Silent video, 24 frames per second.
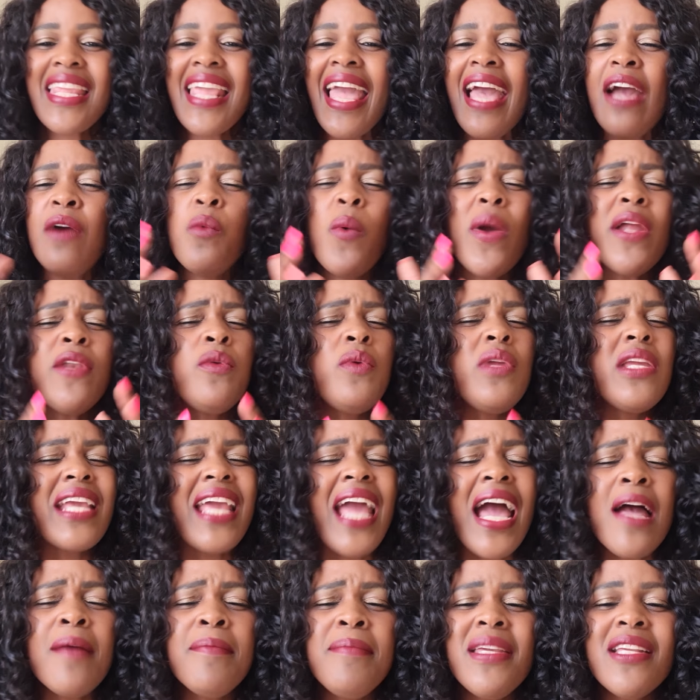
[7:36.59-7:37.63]
when we're
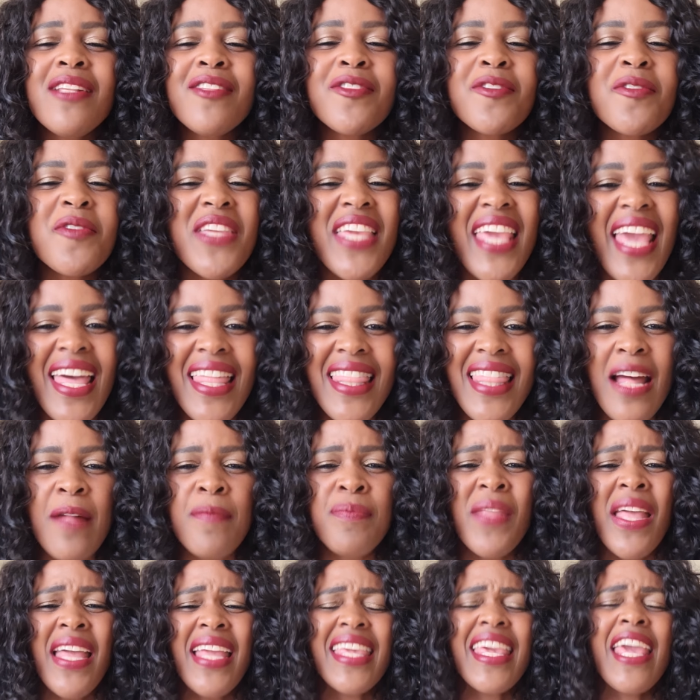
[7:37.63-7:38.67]
coming together,
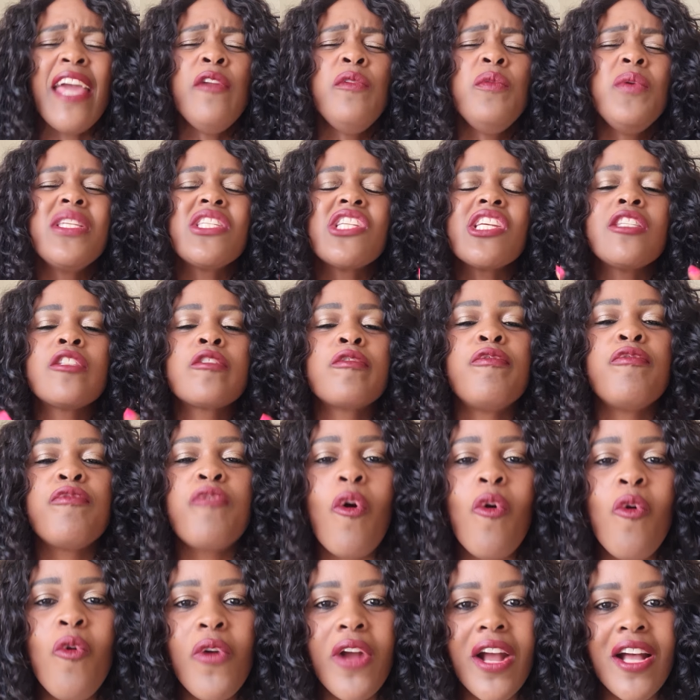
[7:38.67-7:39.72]
can we just
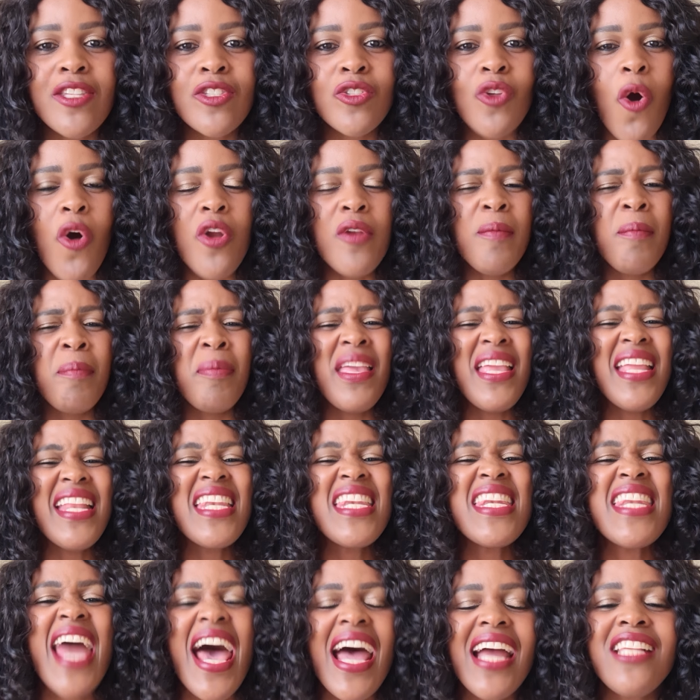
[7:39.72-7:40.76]
focus on
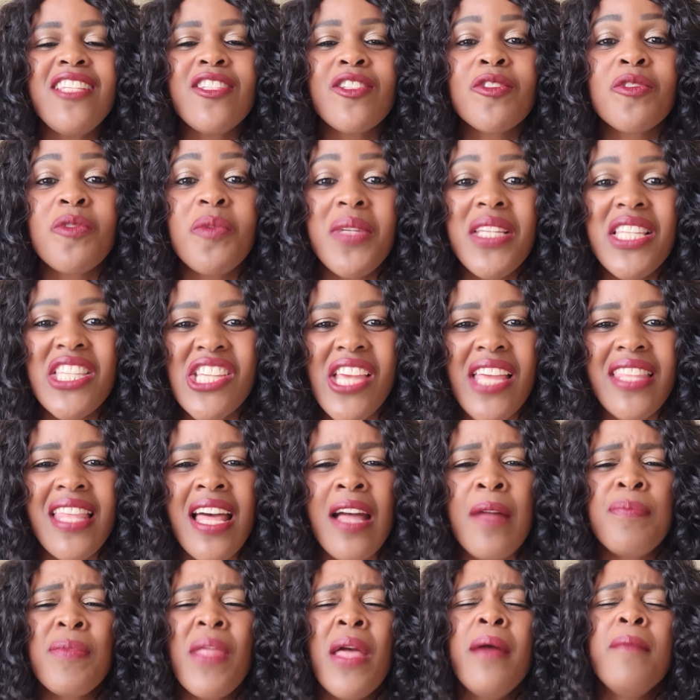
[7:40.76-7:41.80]
being nice to each other,
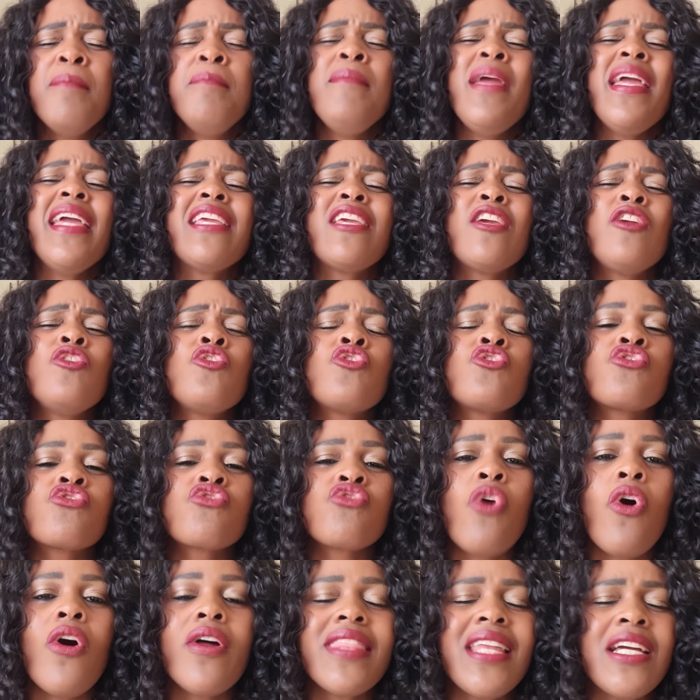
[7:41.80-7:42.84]
making
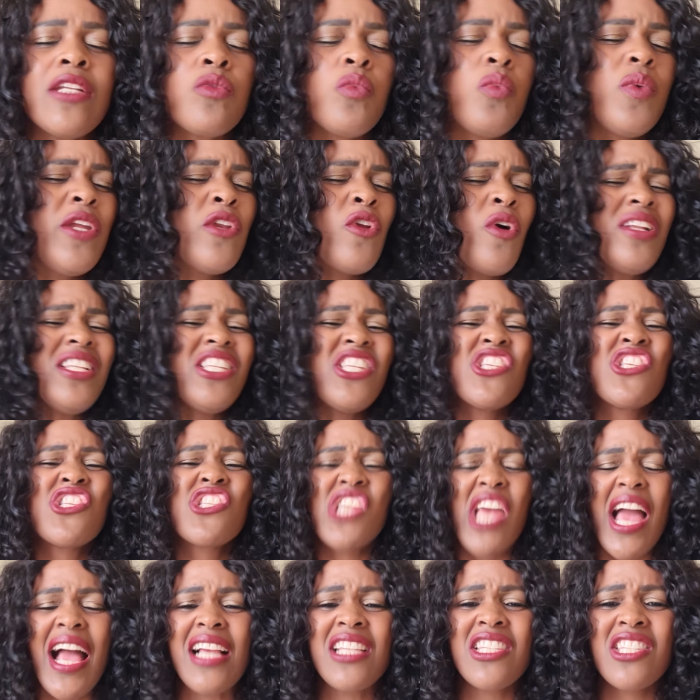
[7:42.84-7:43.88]
sure that we don't
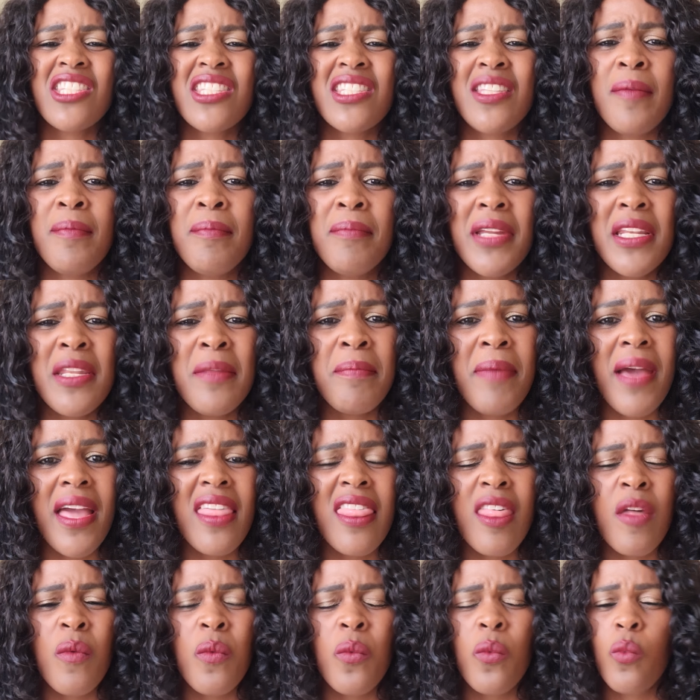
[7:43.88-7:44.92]
judge somebody by
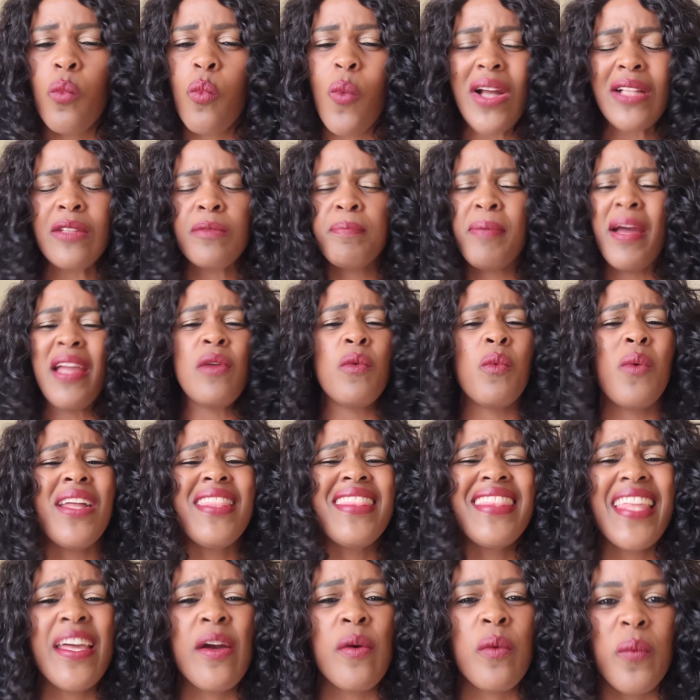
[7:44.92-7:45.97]

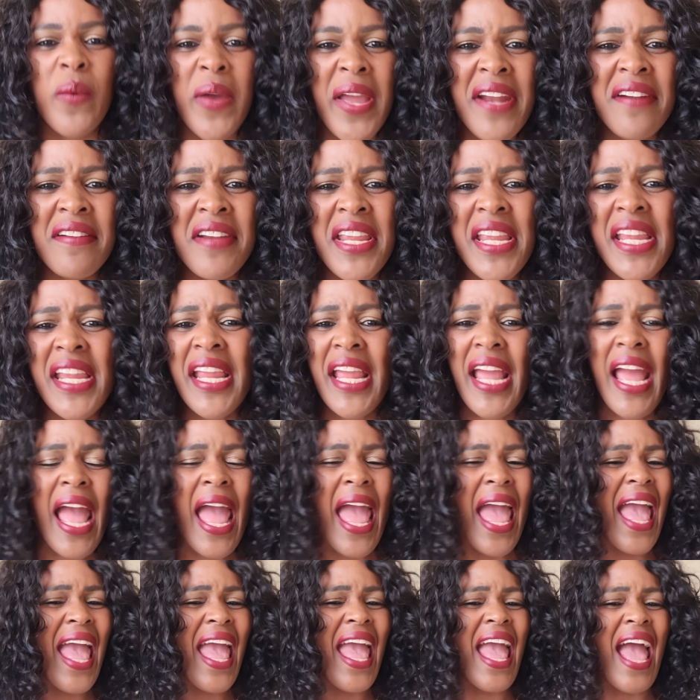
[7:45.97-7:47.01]
what they're wearing,
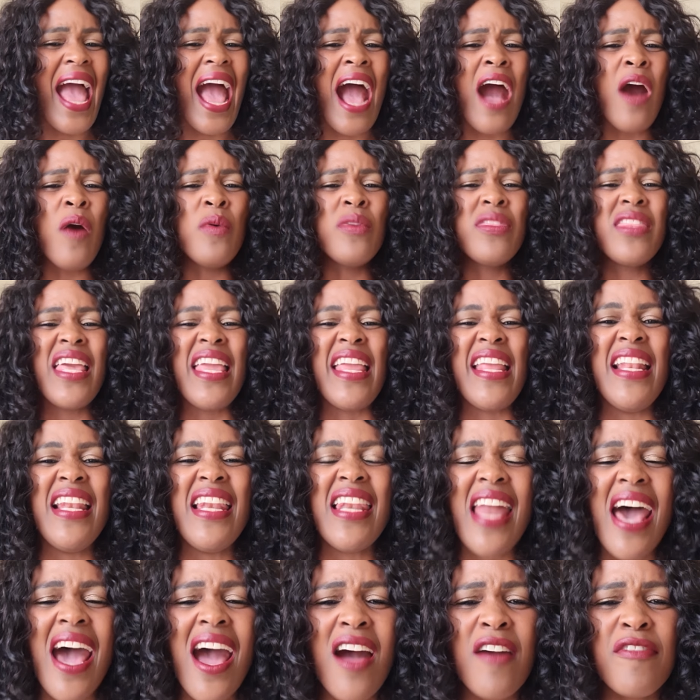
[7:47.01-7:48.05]
how they
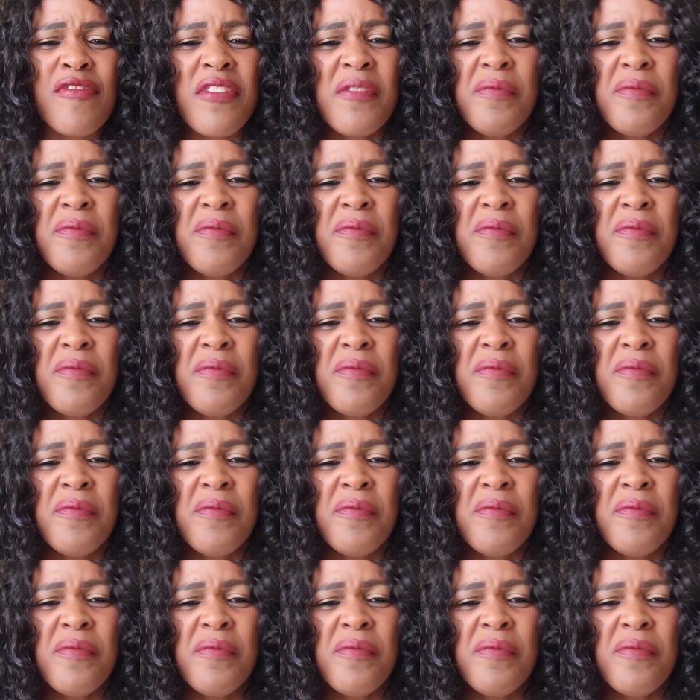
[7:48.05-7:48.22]
laugh,